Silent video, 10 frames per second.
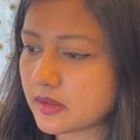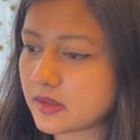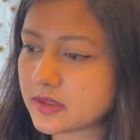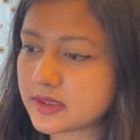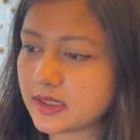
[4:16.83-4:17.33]

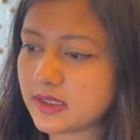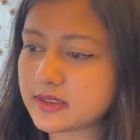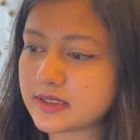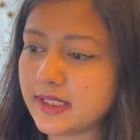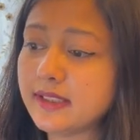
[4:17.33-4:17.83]
see it's
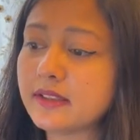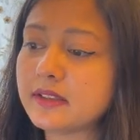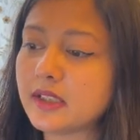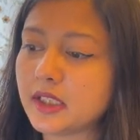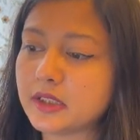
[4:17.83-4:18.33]
saying
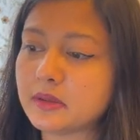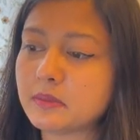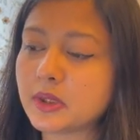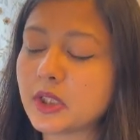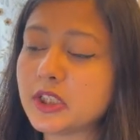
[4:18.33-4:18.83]
none
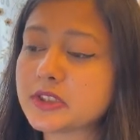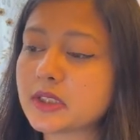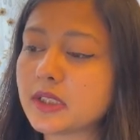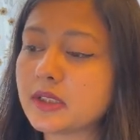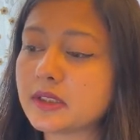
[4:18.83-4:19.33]
because
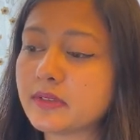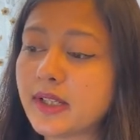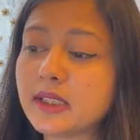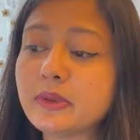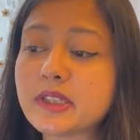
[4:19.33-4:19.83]
the
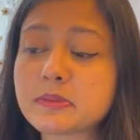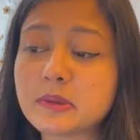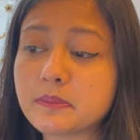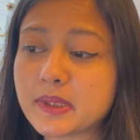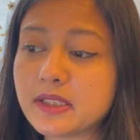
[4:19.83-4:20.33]
value has
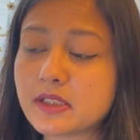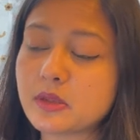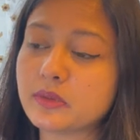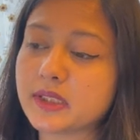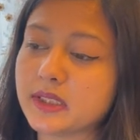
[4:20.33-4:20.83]
been printed
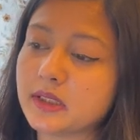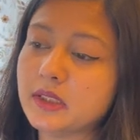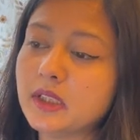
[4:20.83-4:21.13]
over here.